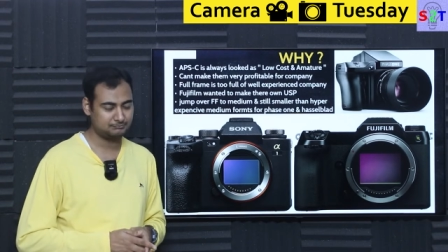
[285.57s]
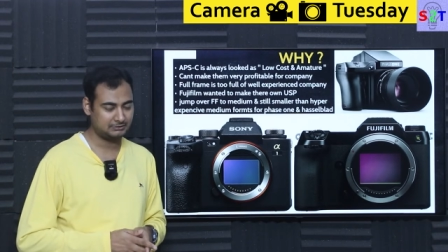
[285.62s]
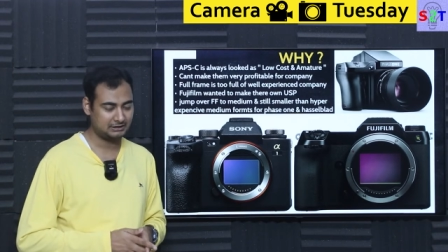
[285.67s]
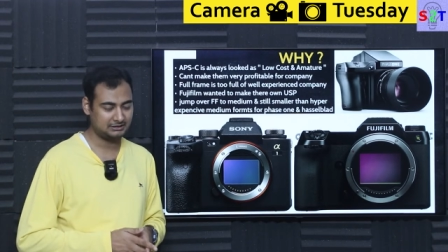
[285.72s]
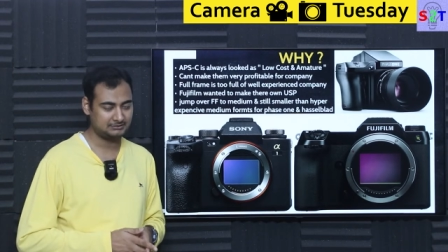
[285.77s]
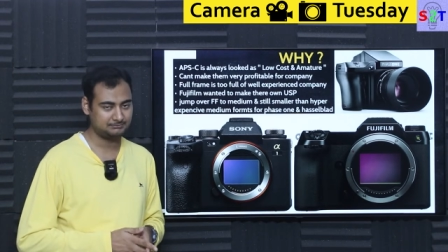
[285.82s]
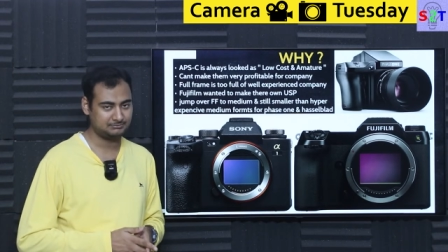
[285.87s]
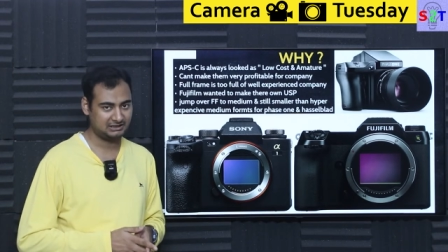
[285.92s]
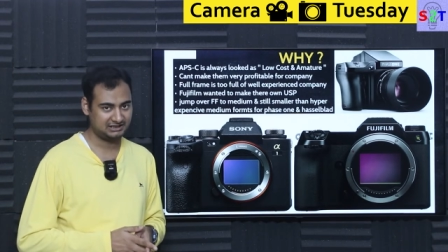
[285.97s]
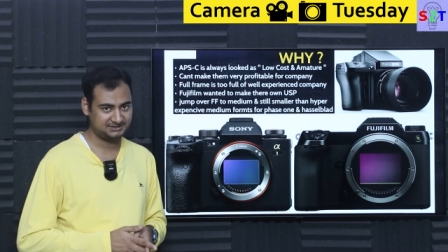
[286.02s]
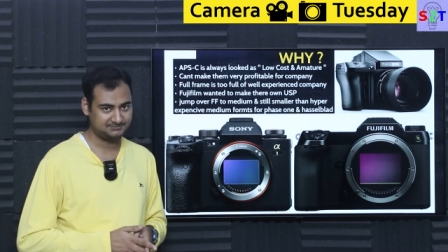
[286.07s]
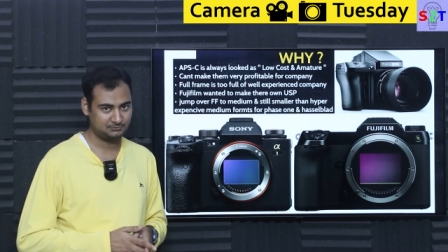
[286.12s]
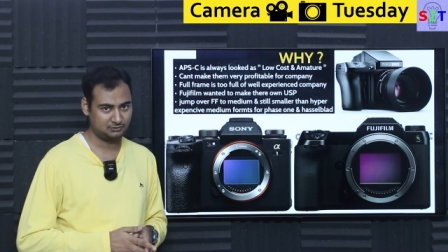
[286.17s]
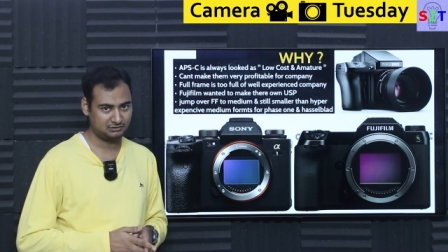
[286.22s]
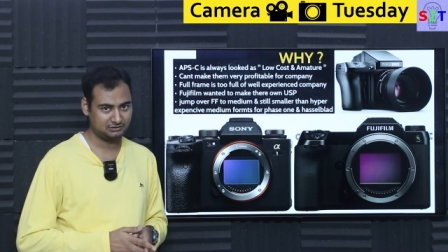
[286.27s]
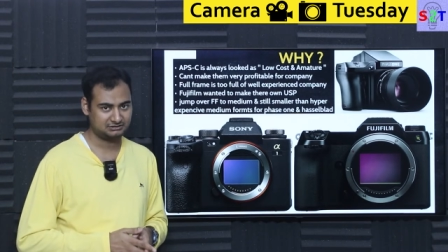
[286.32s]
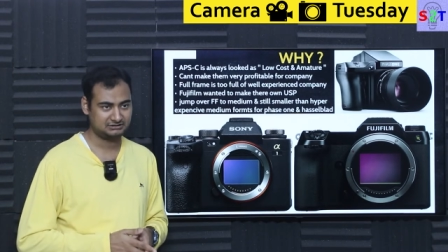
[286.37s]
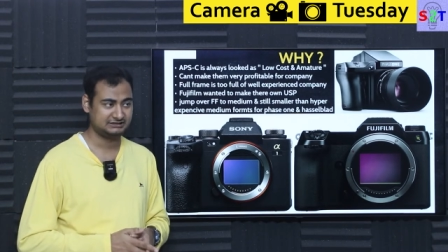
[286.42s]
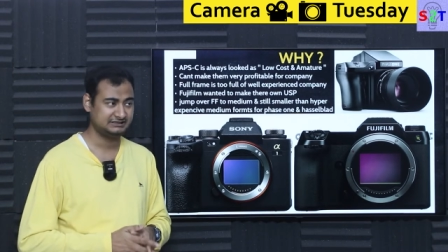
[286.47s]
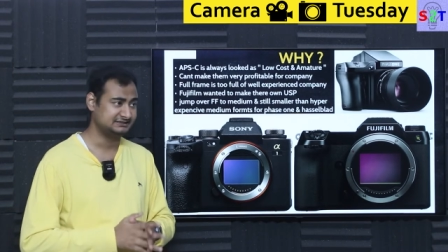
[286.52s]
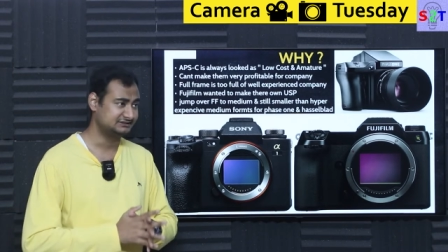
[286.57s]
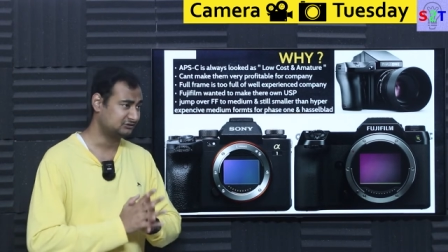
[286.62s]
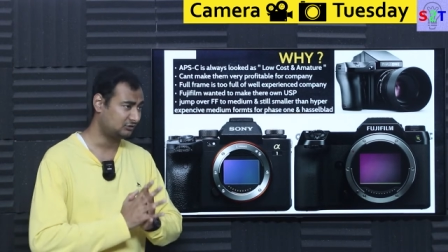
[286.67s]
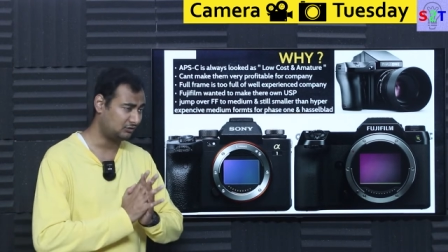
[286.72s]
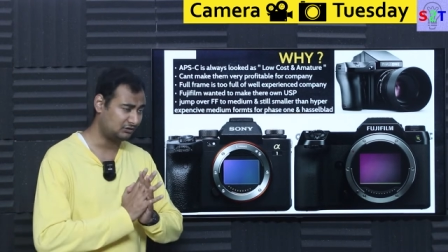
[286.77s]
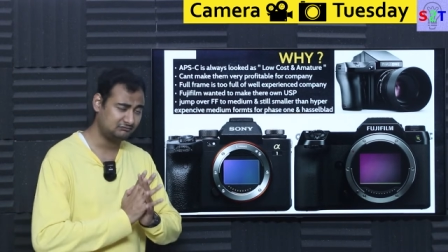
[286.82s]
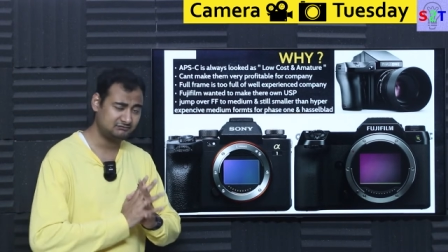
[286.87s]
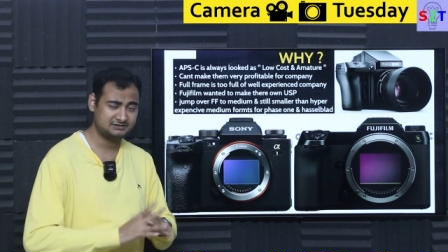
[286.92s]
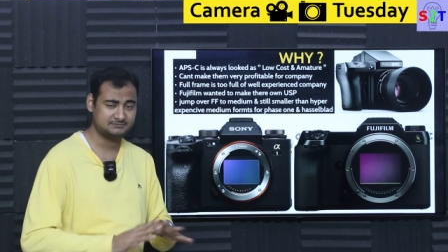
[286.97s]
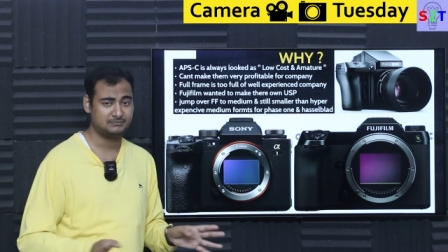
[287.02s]
uh, price product. It's
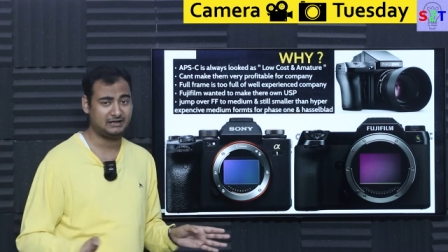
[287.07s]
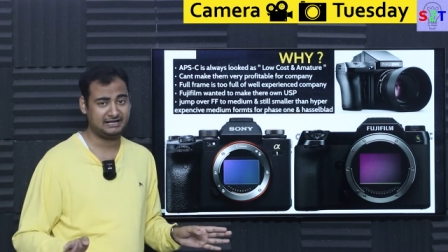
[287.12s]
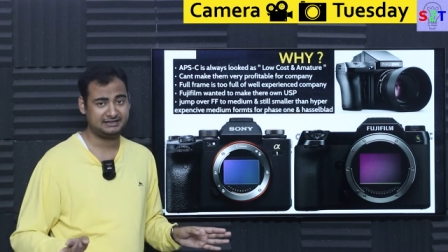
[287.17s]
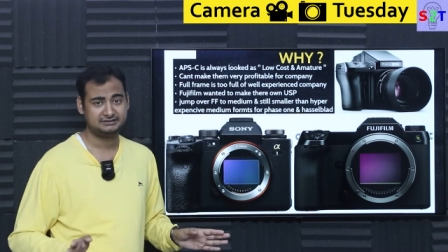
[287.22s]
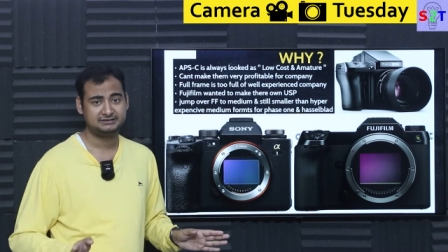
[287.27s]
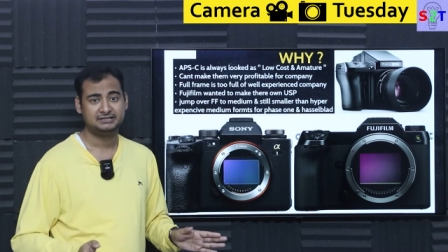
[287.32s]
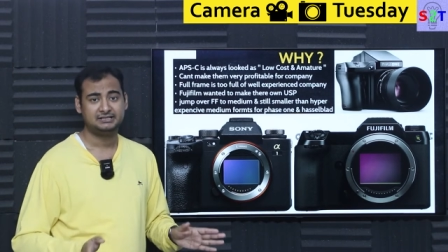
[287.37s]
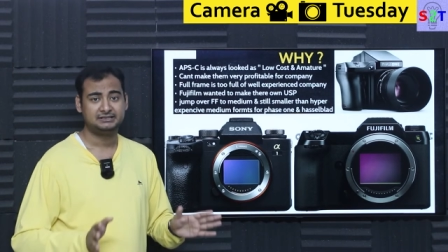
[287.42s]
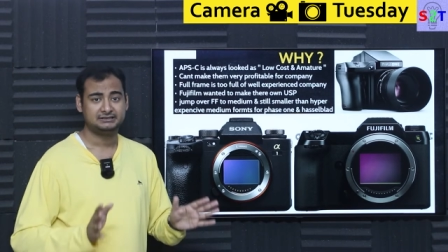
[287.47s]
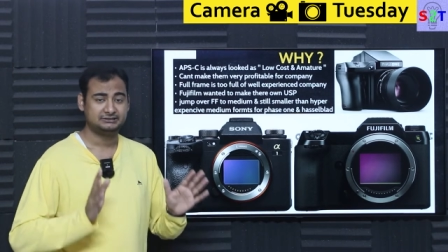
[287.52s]
always bad.